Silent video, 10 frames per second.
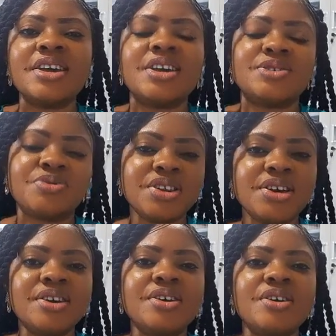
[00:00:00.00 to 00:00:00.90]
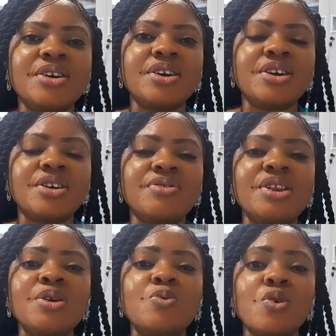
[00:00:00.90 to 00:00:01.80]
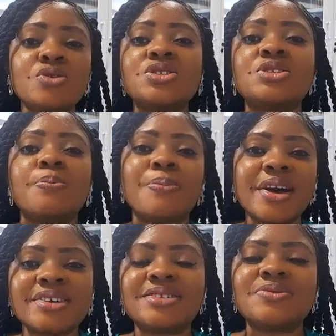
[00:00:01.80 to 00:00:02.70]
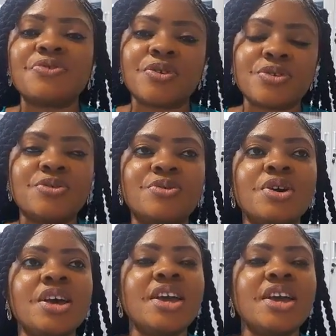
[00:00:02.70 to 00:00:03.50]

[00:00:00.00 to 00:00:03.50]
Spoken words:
He really wants the best for you.